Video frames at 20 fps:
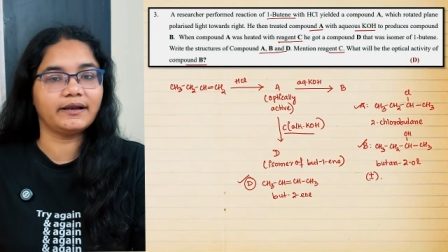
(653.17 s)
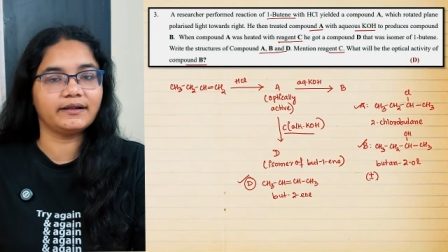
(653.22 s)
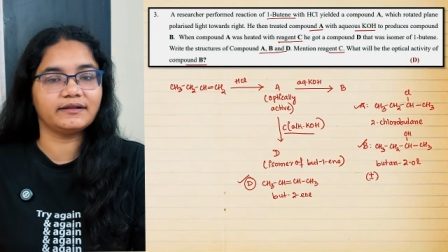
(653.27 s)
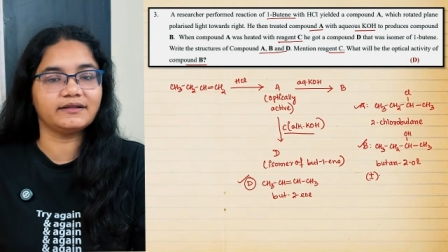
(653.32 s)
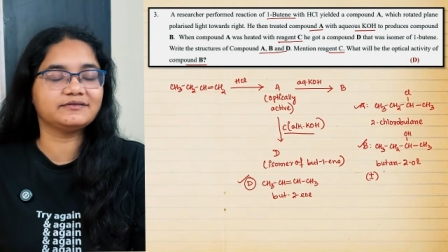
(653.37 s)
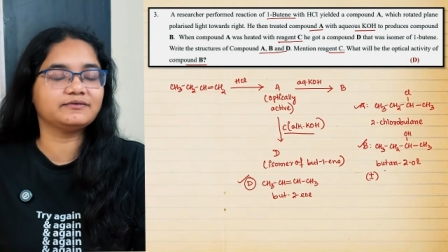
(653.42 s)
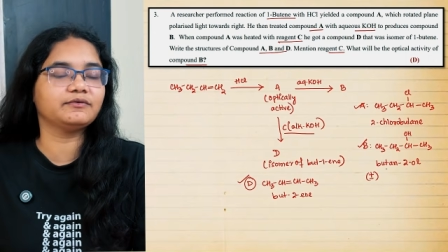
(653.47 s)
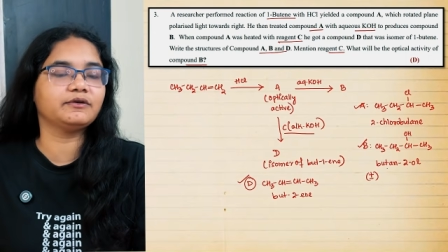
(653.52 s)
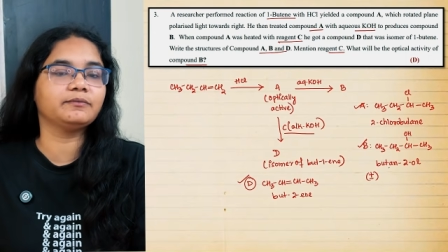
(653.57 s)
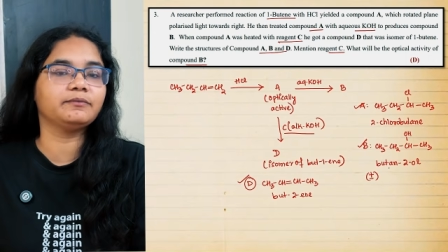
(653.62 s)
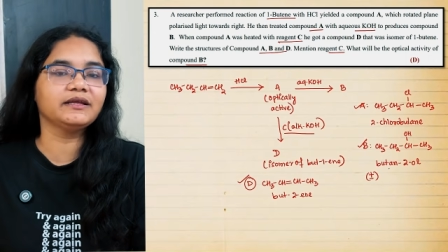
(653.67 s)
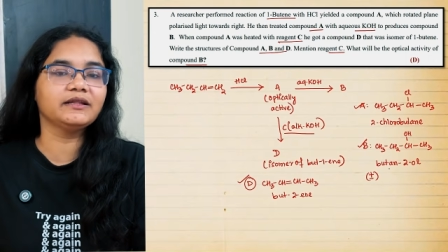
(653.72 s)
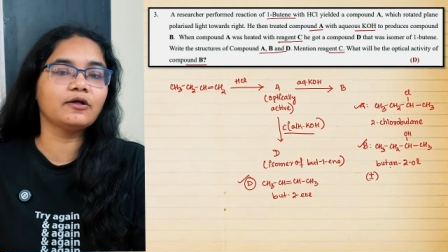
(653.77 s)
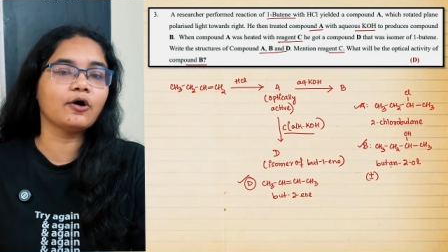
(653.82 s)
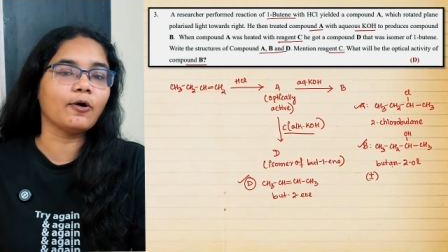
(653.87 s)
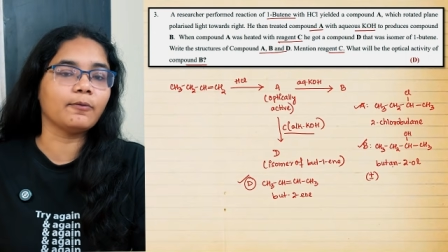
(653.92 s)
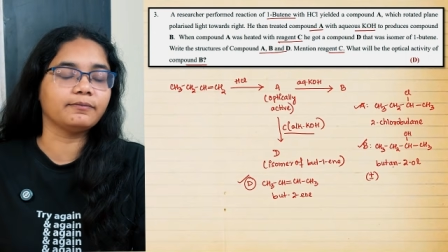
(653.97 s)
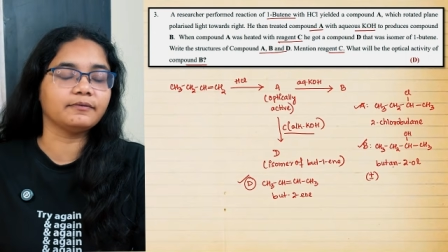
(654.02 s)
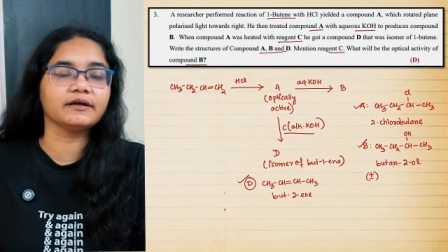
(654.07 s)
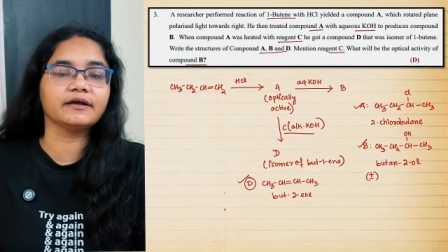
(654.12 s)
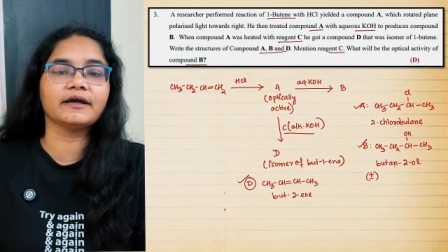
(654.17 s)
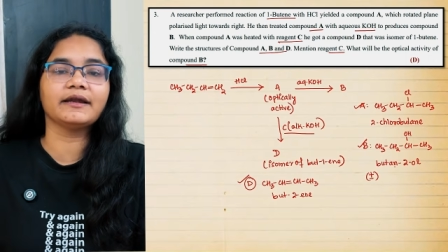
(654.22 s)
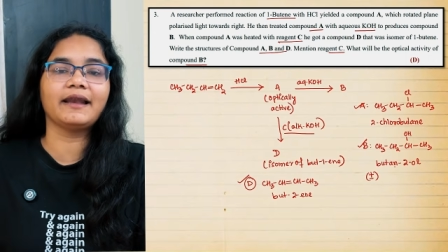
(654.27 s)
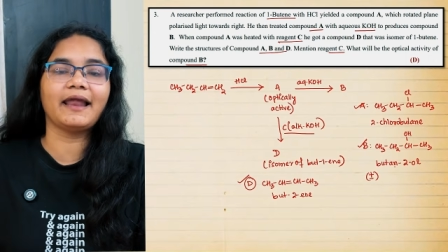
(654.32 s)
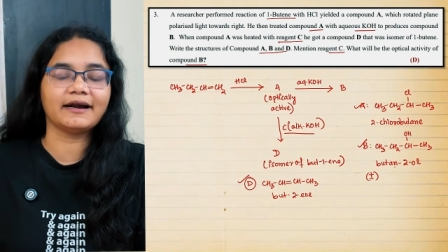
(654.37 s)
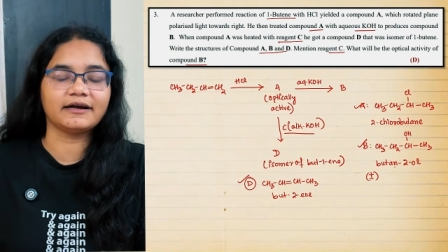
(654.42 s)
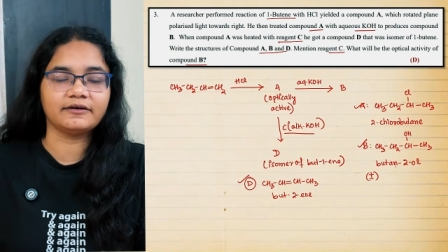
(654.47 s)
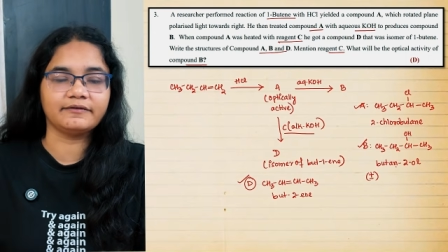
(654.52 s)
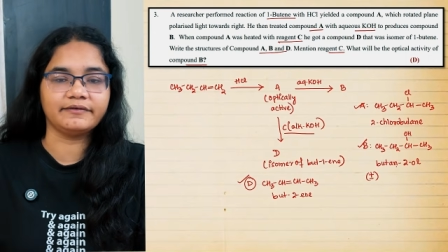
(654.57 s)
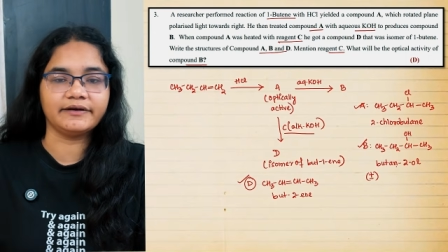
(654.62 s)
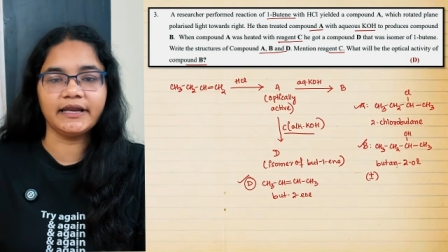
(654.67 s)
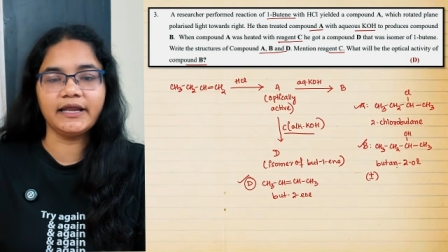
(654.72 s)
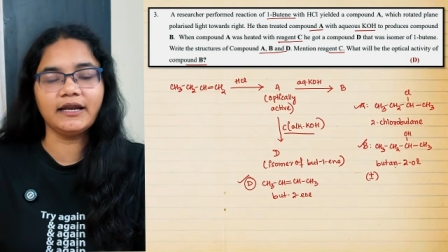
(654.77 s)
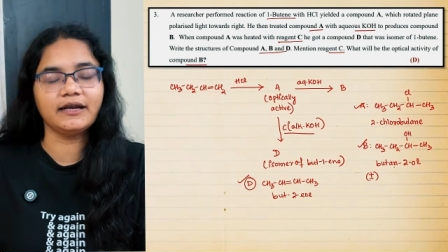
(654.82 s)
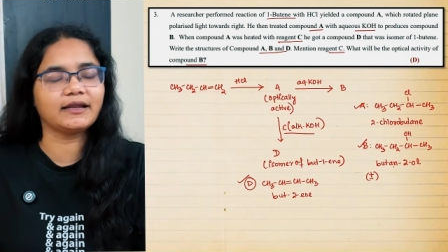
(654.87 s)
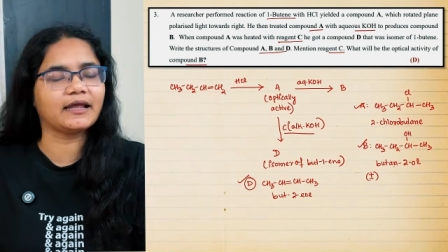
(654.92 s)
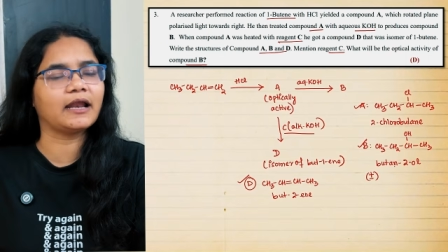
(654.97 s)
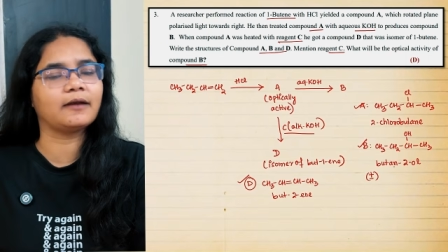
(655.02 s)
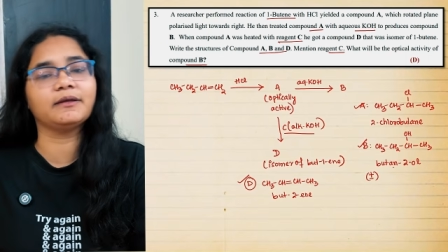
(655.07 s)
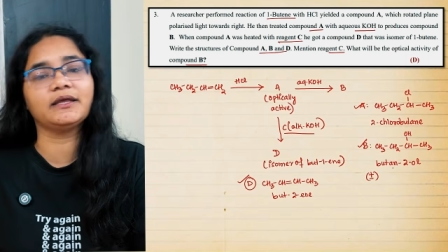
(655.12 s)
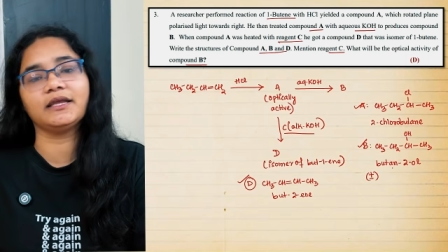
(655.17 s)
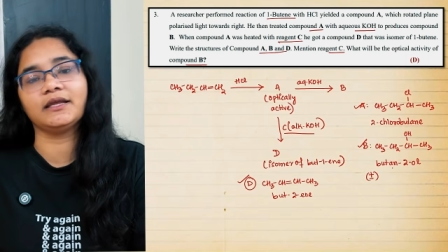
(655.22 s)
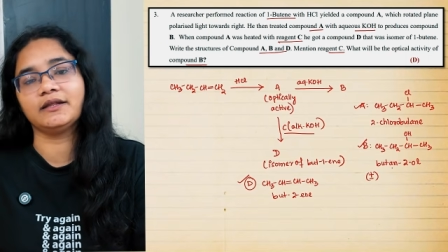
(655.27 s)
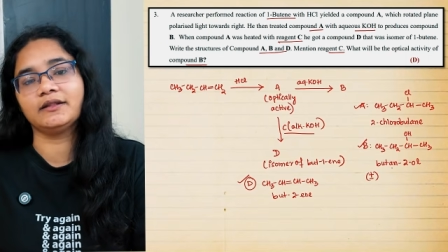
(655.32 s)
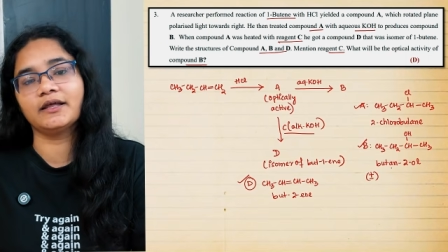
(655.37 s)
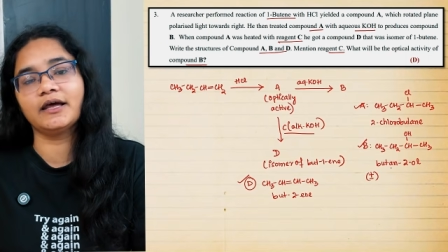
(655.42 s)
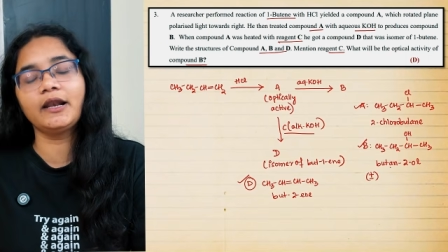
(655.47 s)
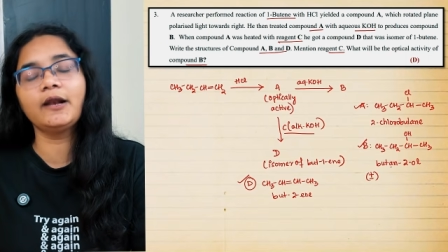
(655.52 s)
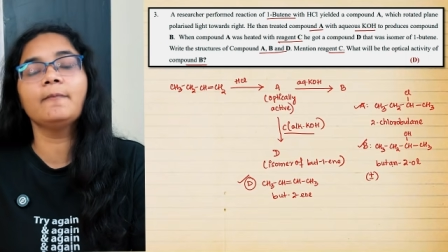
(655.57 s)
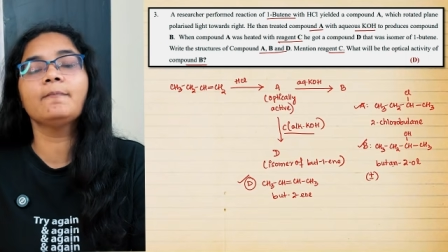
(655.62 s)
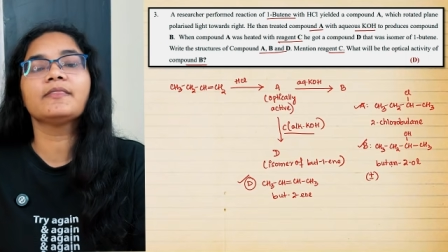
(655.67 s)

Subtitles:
This will be the optical activity. It can be either